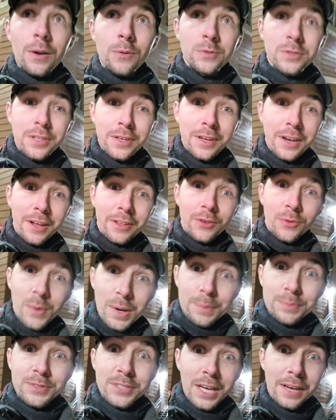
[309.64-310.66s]
I was looking on their
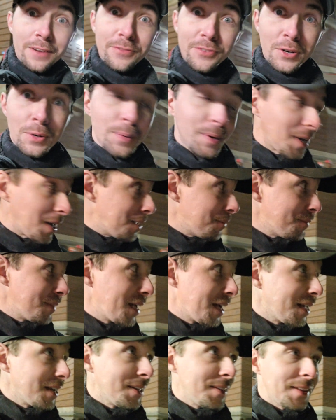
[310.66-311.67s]
website before we came
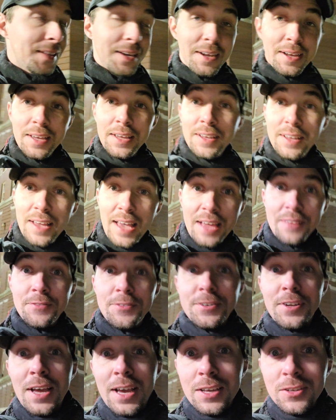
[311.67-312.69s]
down, and they
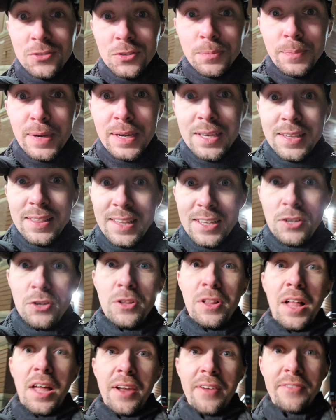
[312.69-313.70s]
advertise real big that they
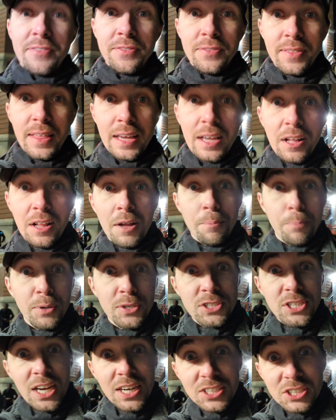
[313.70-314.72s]
do a lot of, they call it
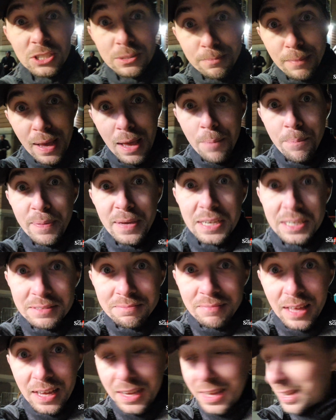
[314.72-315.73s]
projection
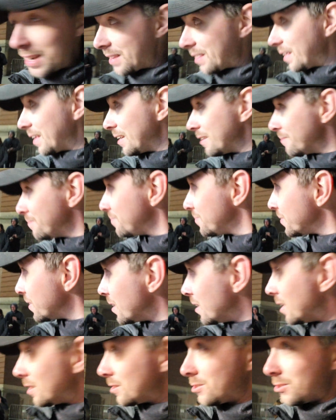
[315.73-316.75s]
mapping, that kind of thing.
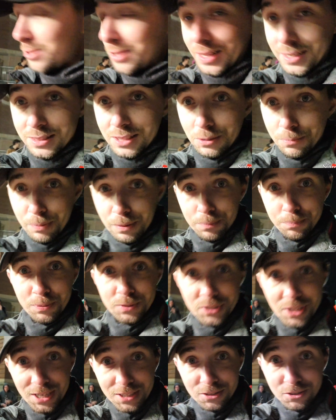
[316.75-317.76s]
So like they'll put
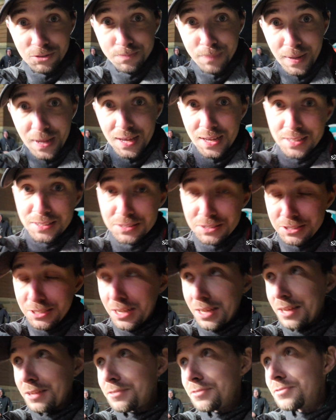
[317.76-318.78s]
projectors behind
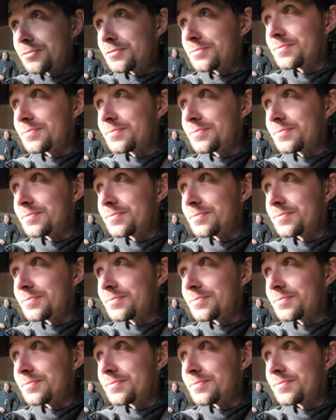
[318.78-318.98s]
stuff.